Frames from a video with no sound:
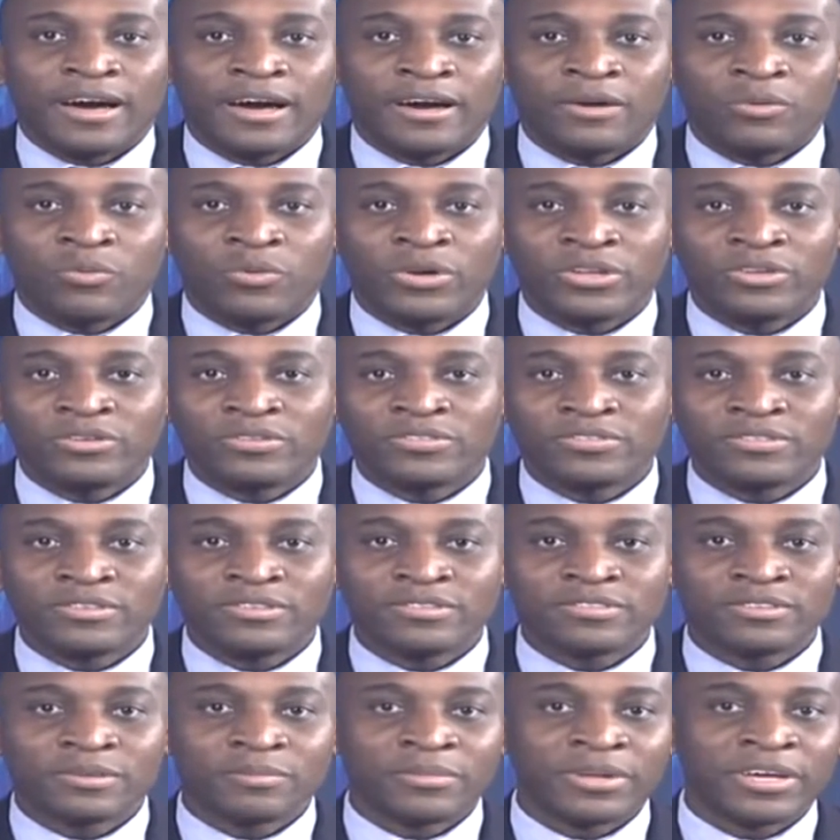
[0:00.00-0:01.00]
When you see
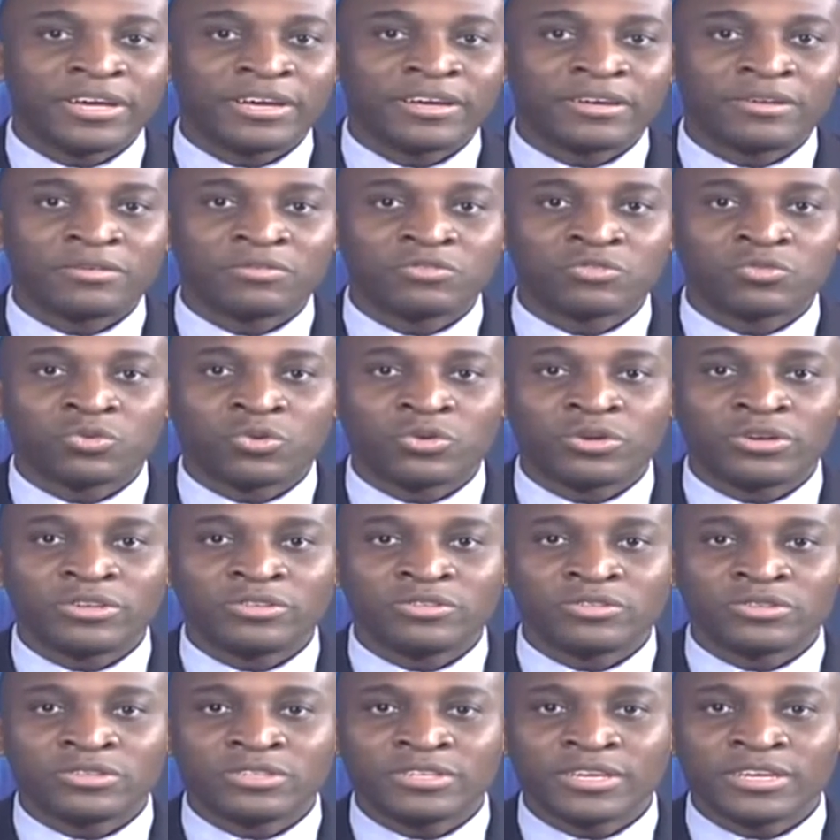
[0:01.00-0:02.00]
some negative stories,
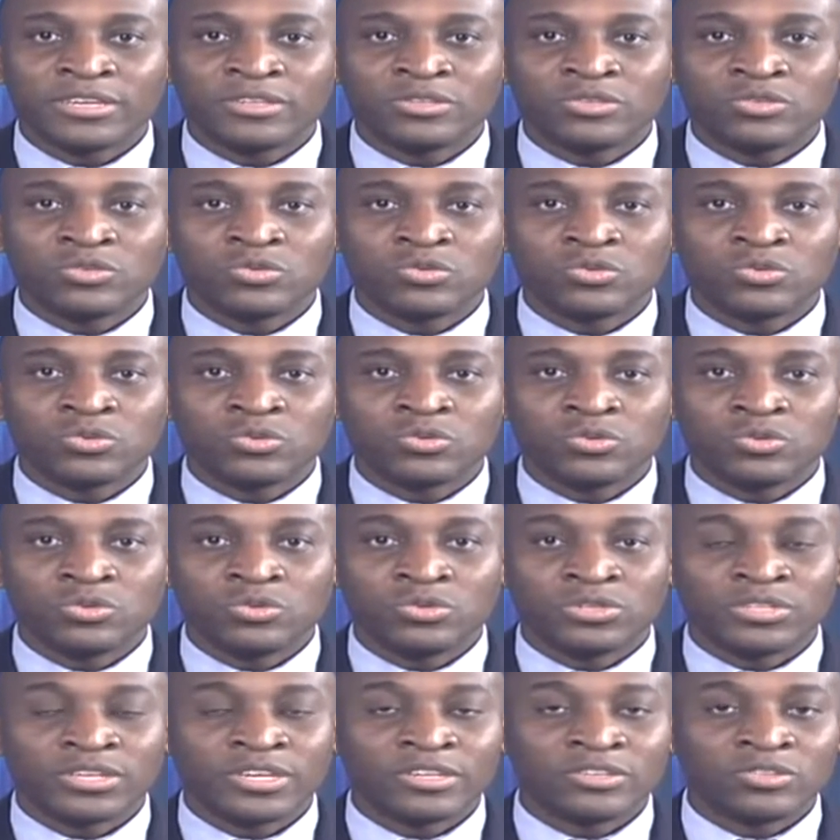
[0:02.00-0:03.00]
you tend to
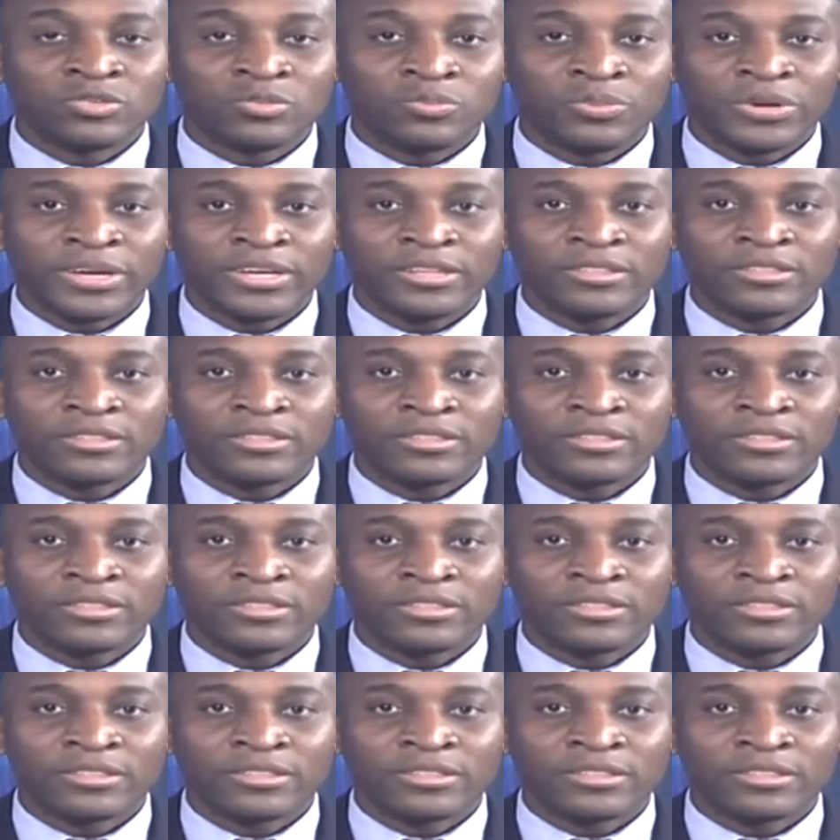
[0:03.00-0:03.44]
paint the